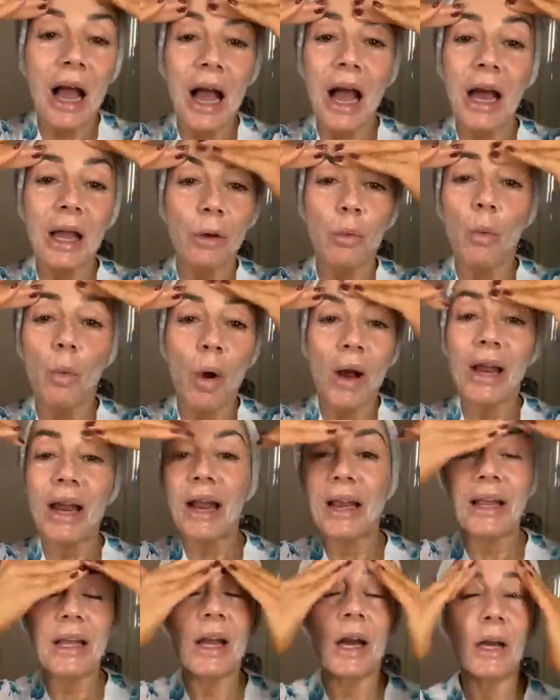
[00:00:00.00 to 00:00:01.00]
And what
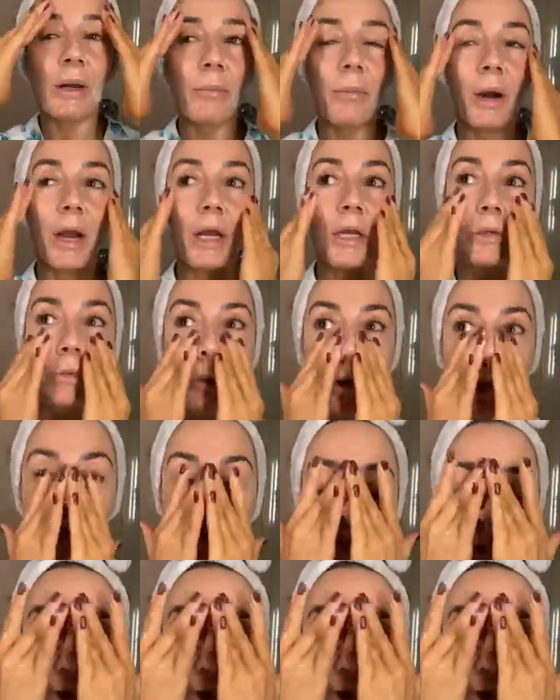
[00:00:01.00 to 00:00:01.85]
had he got in mind when he